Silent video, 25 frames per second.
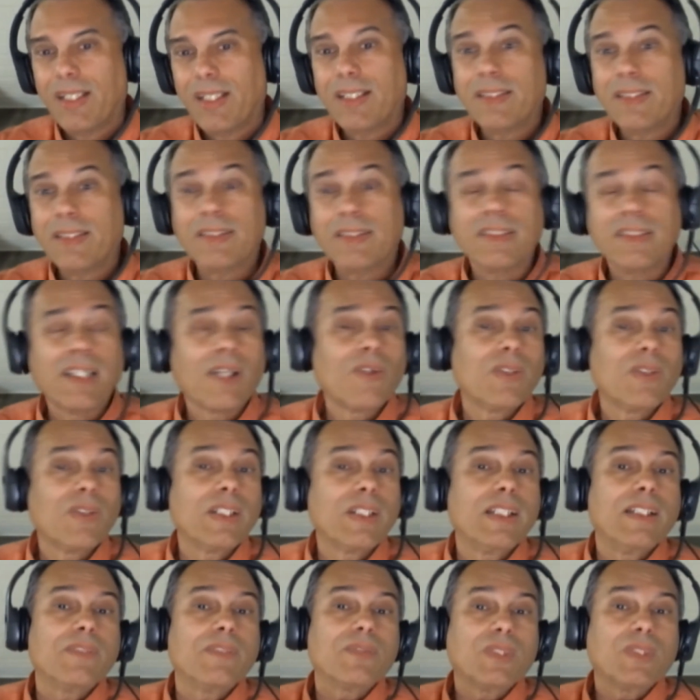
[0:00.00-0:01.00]
It not
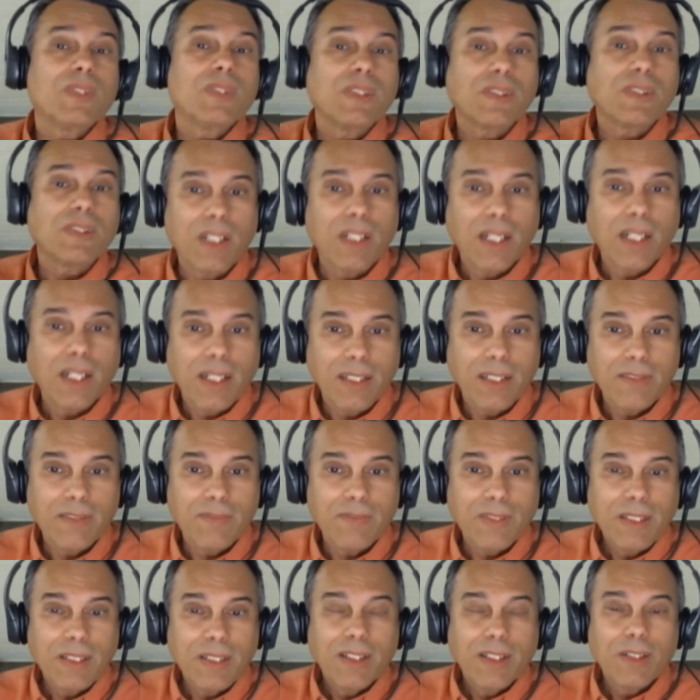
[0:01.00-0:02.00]
only gives us
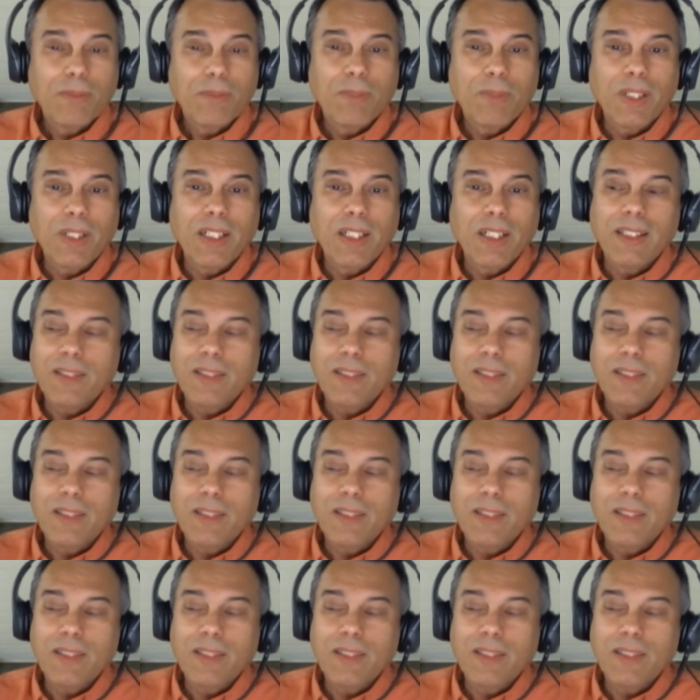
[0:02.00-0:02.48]
life, but